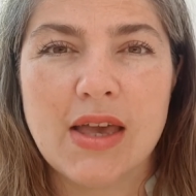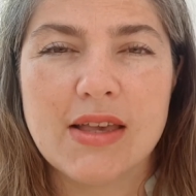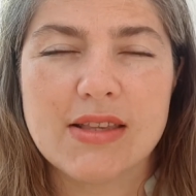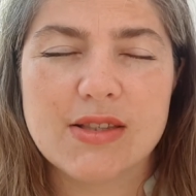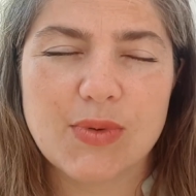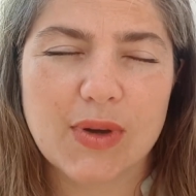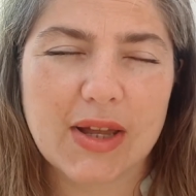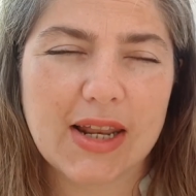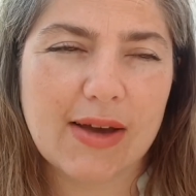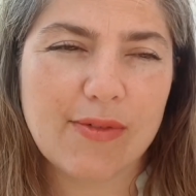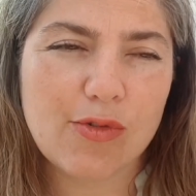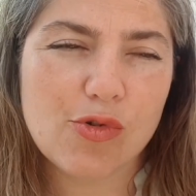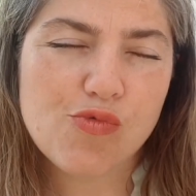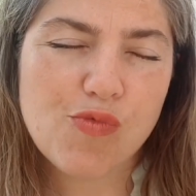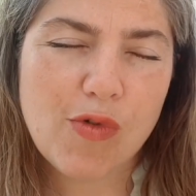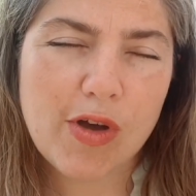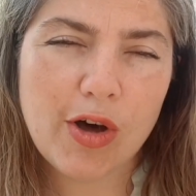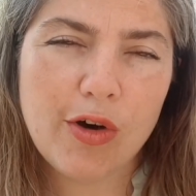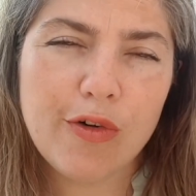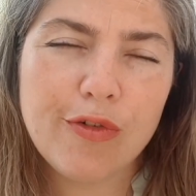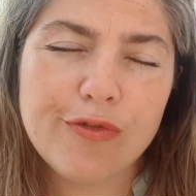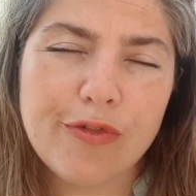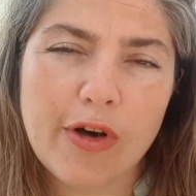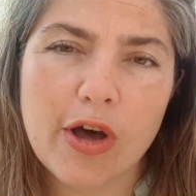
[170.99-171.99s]
So we're going to have a
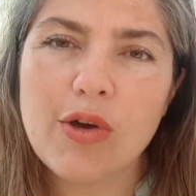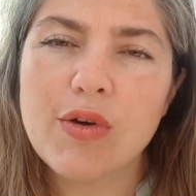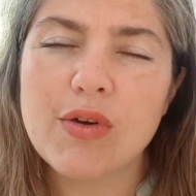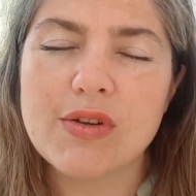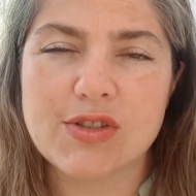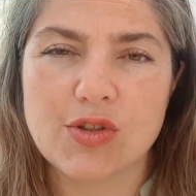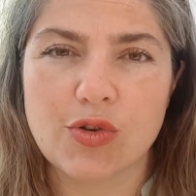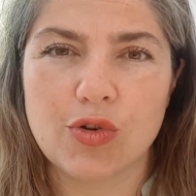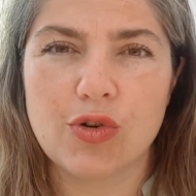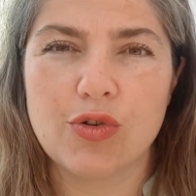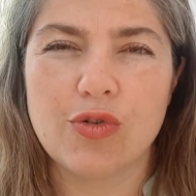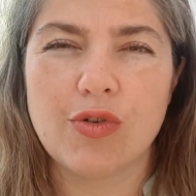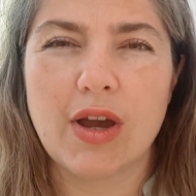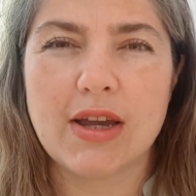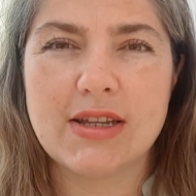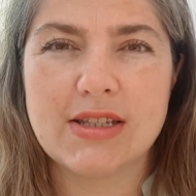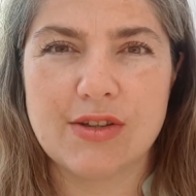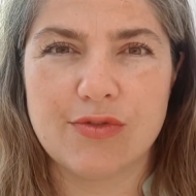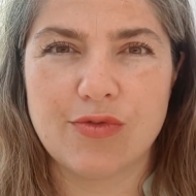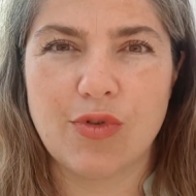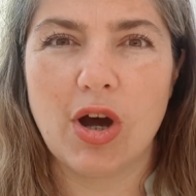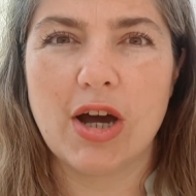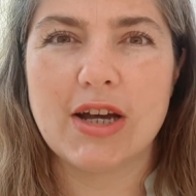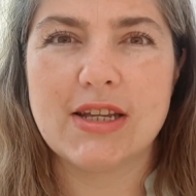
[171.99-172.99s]
real focus on
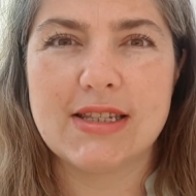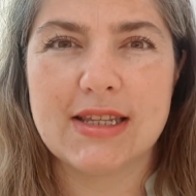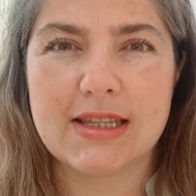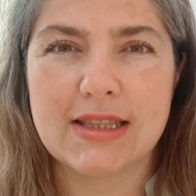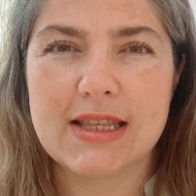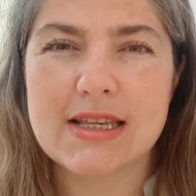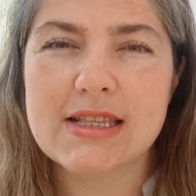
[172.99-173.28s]
creative writing